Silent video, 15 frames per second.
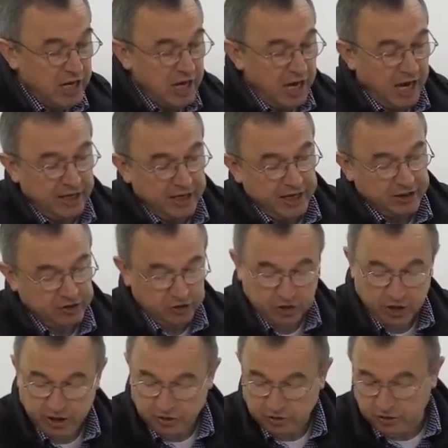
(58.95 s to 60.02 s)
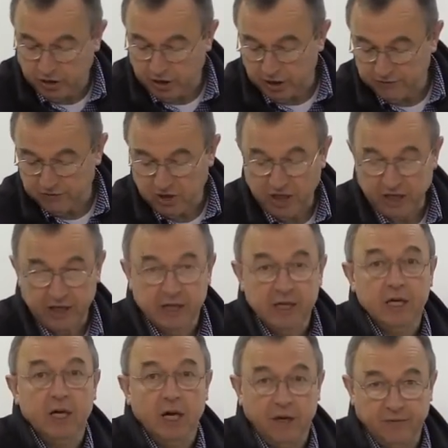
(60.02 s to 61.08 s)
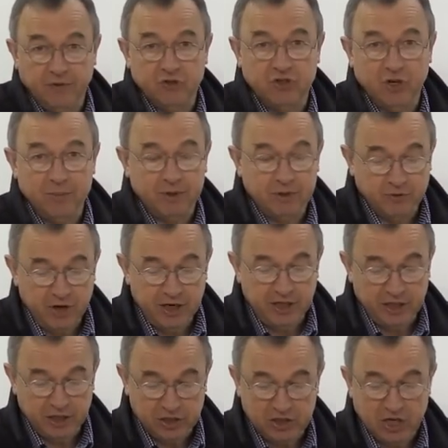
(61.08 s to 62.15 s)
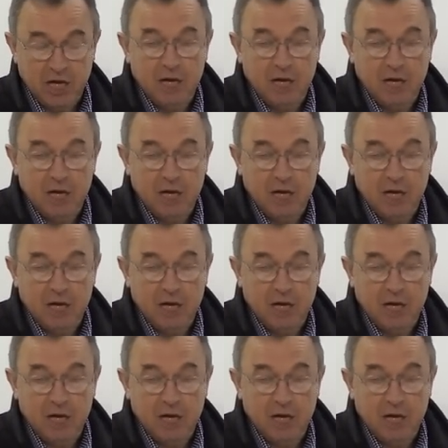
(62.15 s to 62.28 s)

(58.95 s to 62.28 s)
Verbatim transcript: and external curves here of the similar radius,